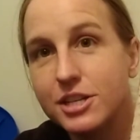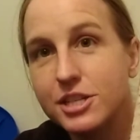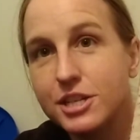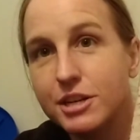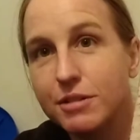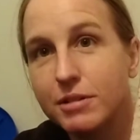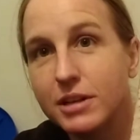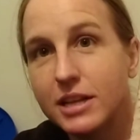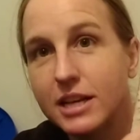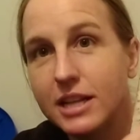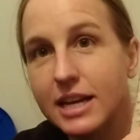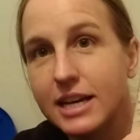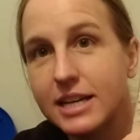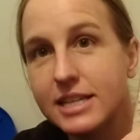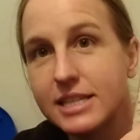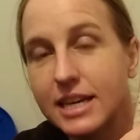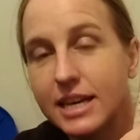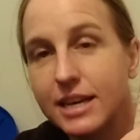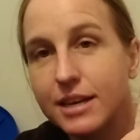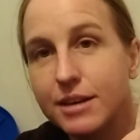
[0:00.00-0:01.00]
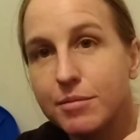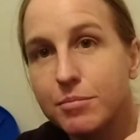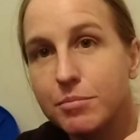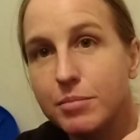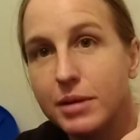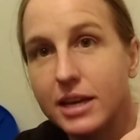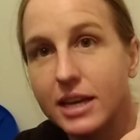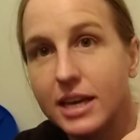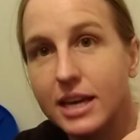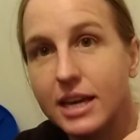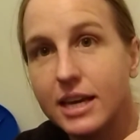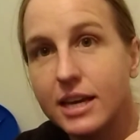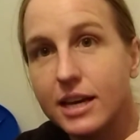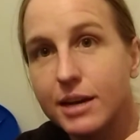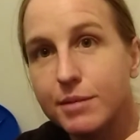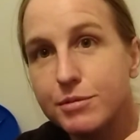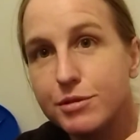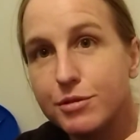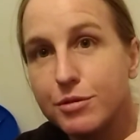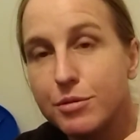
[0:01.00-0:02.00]
She really likes him, but he
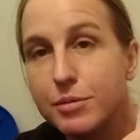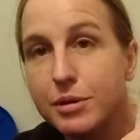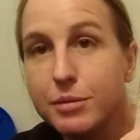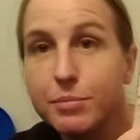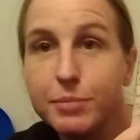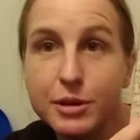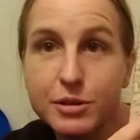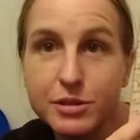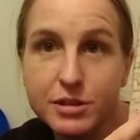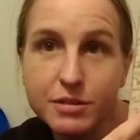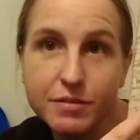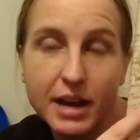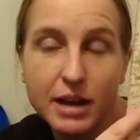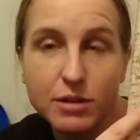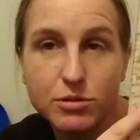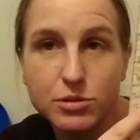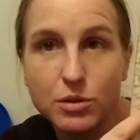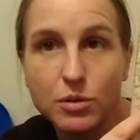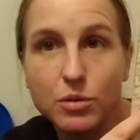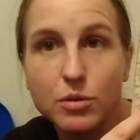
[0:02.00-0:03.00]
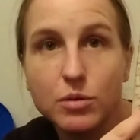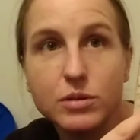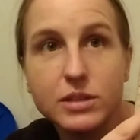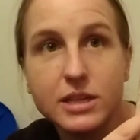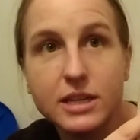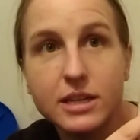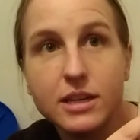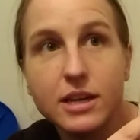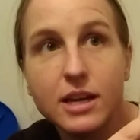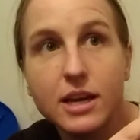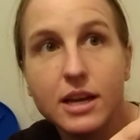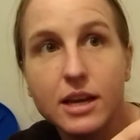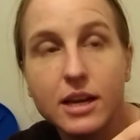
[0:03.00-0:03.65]
comes from an abusive household, and